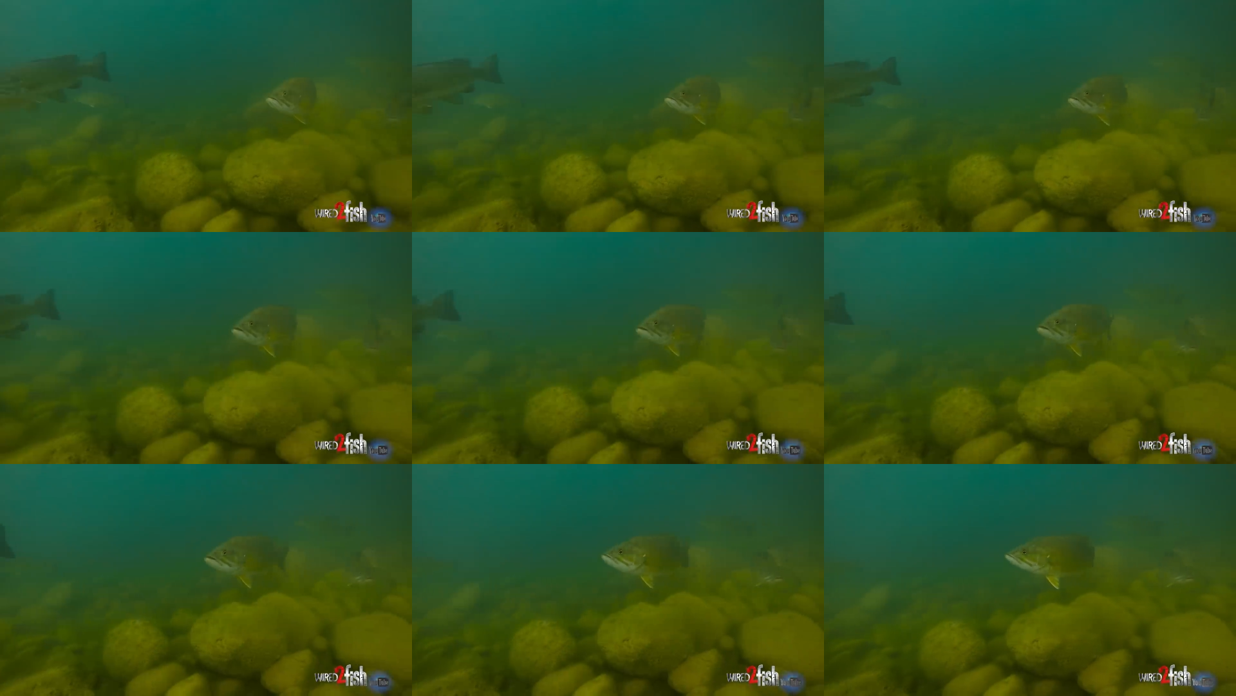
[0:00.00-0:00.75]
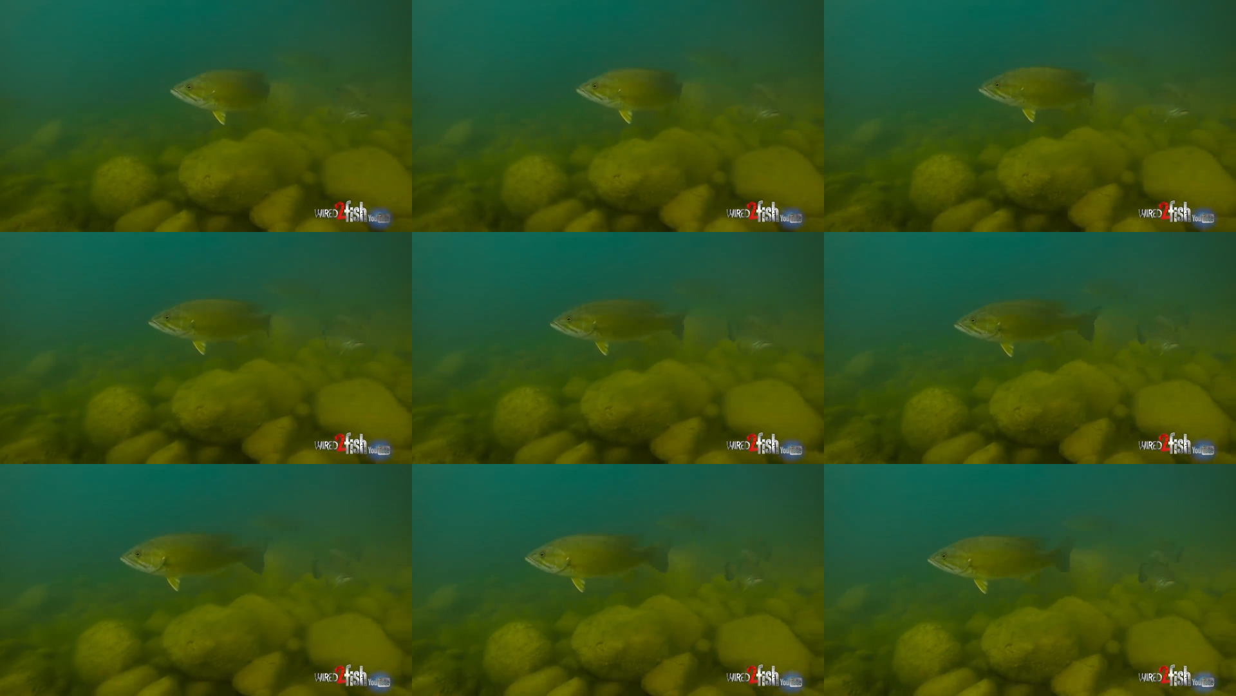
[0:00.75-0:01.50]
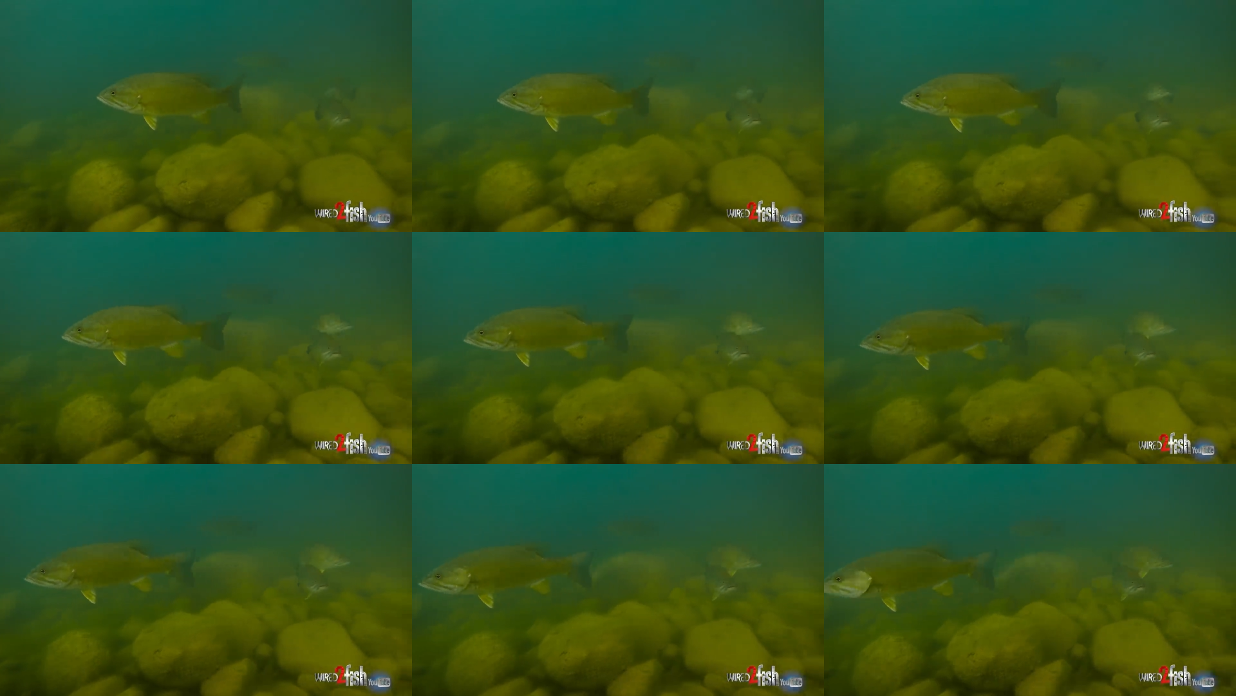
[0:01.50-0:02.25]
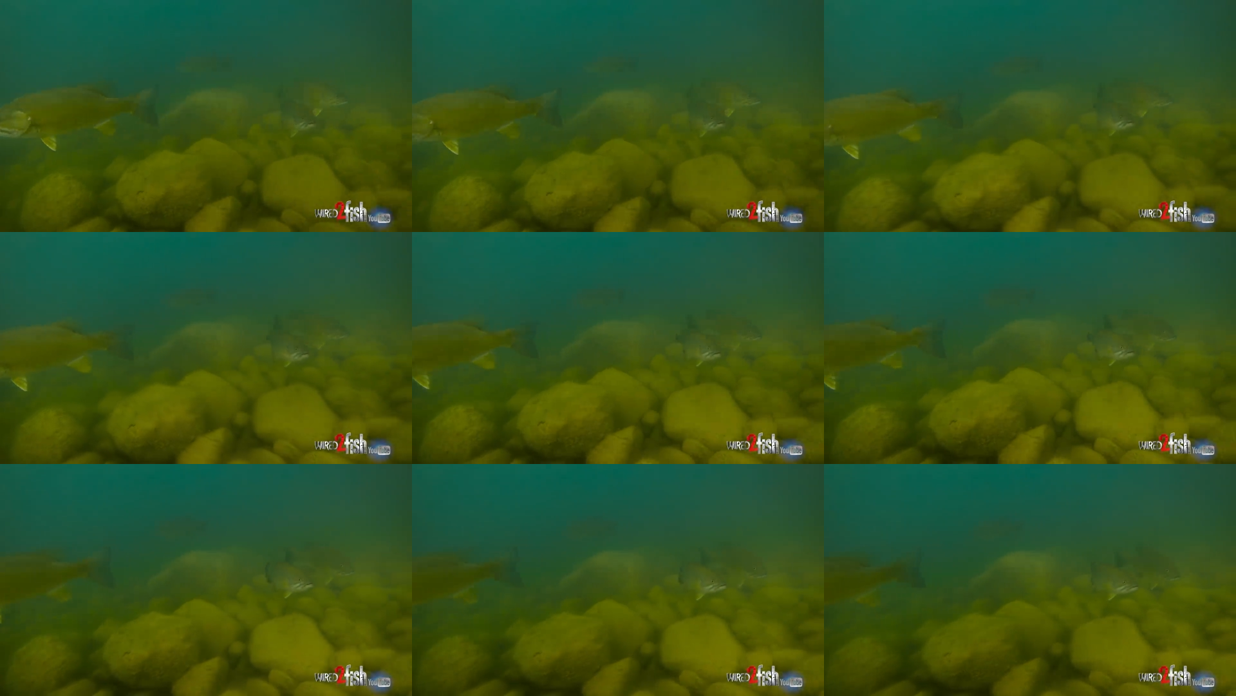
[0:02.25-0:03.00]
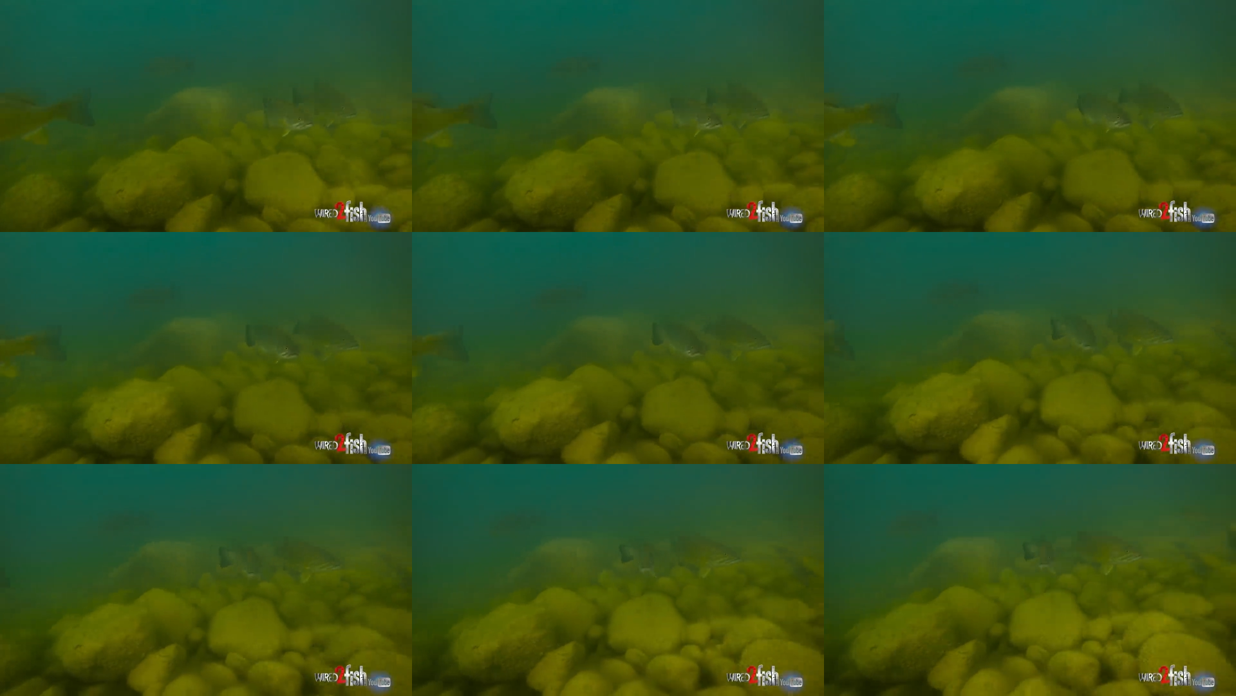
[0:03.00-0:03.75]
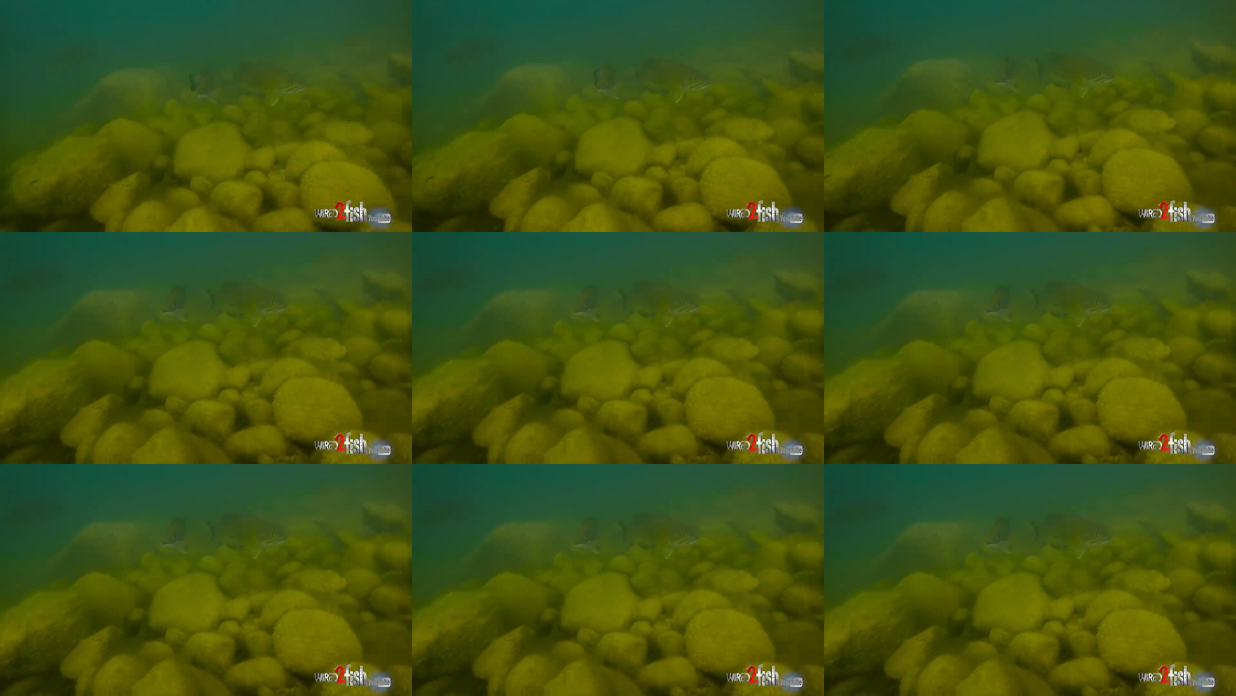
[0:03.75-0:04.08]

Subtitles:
(no speaker visible)